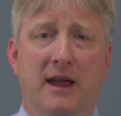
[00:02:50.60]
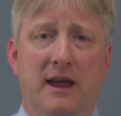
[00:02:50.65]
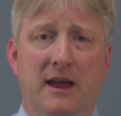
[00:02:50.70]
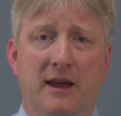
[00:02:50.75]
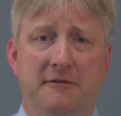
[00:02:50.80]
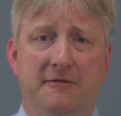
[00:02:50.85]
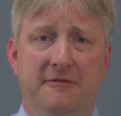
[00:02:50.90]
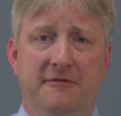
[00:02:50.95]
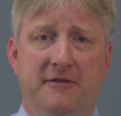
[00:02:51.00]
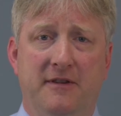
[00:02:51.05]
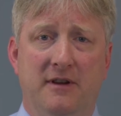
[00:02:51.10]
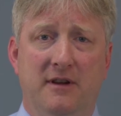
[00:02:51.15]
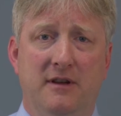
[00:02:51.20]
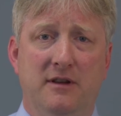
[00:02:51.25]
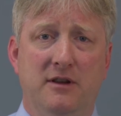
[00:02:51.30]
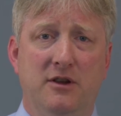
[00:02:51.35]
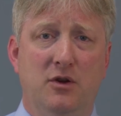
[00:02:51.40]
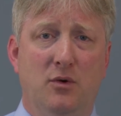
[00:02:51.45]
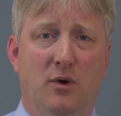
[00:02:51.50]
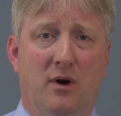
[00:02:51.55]
If
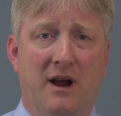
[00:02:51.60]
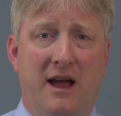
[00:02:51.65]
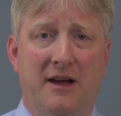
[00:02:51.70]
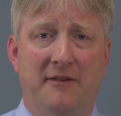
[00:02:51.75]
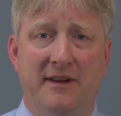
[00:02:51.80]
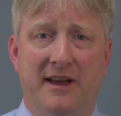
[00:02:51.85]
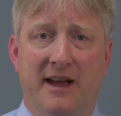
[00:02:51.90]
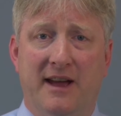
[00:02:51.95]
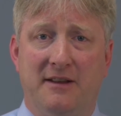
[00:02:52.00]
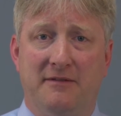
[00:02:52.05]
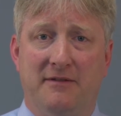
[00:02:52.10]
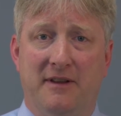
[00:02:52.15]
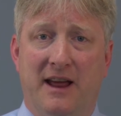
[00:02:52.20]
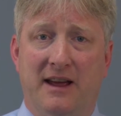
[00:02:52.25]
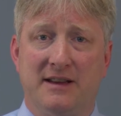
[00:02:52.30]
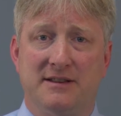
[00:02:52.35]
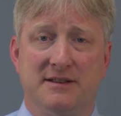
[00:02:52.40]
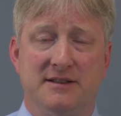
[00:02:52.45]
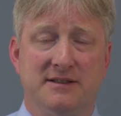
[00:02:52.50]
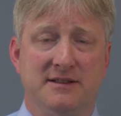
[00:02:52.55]
you are having
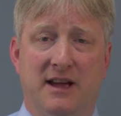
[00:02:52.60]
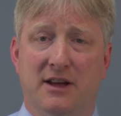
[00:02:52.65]
anaphylaxis